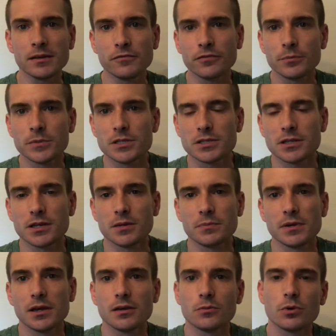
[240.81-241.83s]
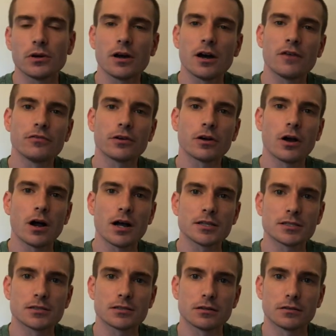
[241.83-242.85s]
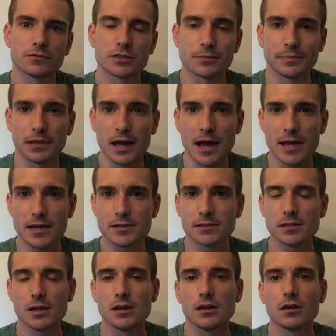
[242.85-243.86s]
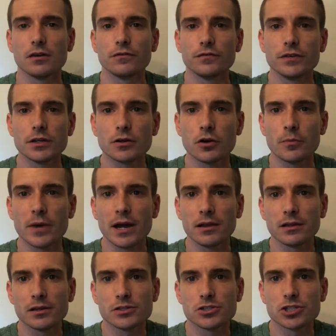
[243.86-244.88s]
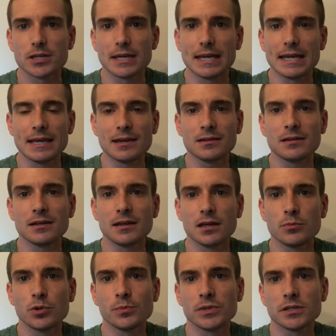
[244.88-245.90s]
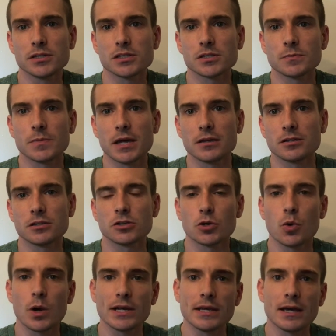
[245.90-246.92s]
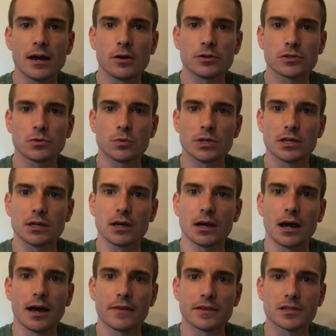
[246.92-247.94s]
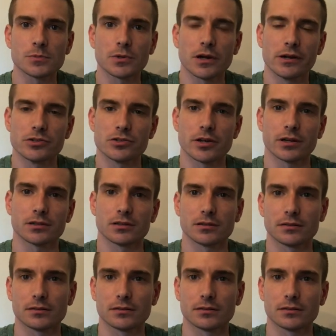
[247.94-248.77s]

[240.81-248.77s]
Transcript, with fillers: from this campaign will cover costs of supplies, vehicle mileage, and enable me to spend 20 hours a week on this project.